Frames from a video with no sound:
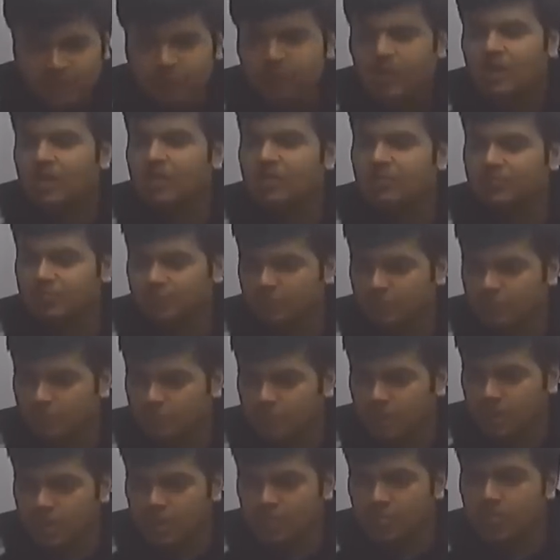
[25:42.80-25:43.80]
front of you.
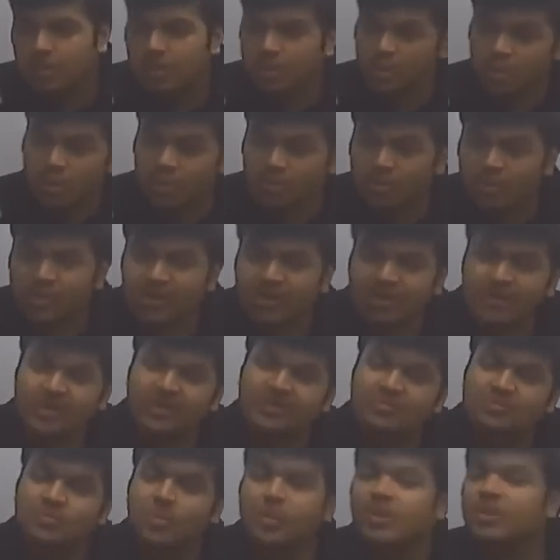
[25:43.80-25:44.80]
But over here,
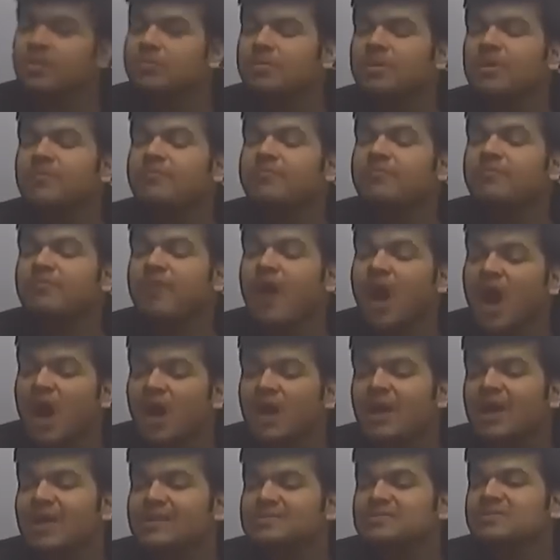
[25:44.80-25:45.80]
it's going to be
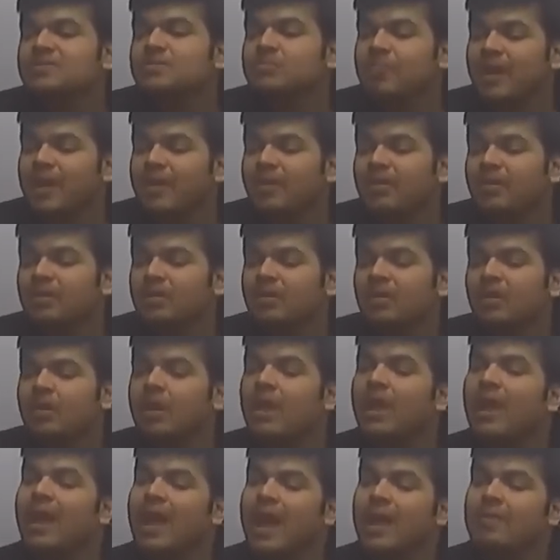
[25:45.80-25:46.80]
far less numerical
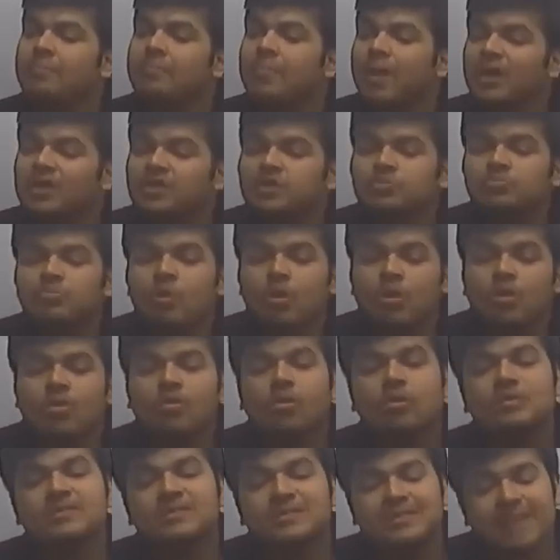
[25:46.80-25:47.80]
and much more
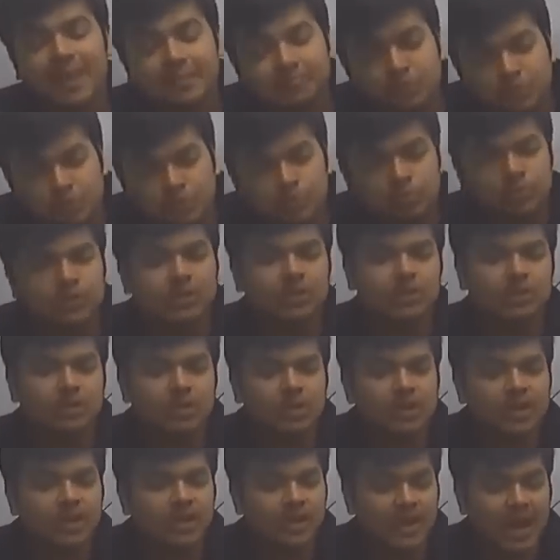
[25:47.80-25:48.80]
conceptual.
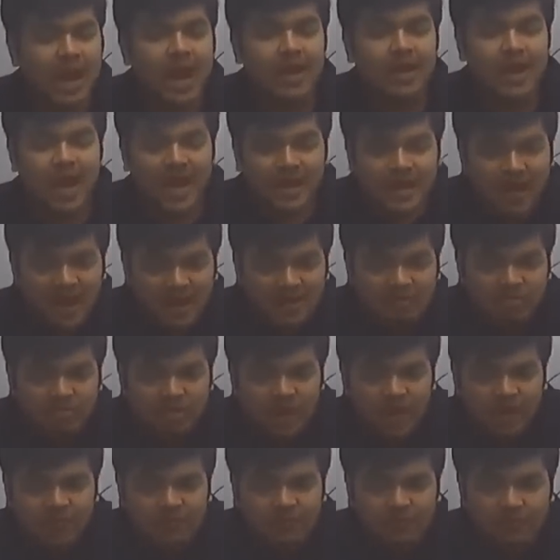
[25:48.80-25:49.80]
I
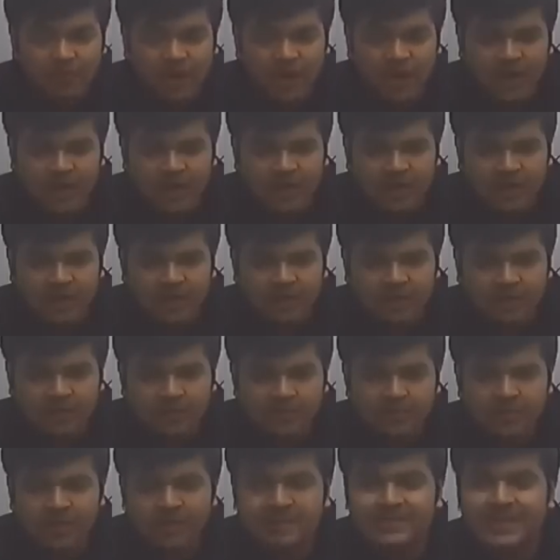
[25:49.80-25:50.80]

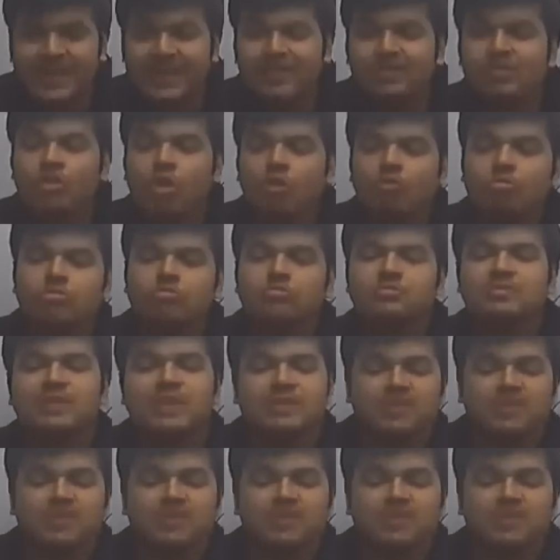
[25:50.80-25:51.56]
tend not to say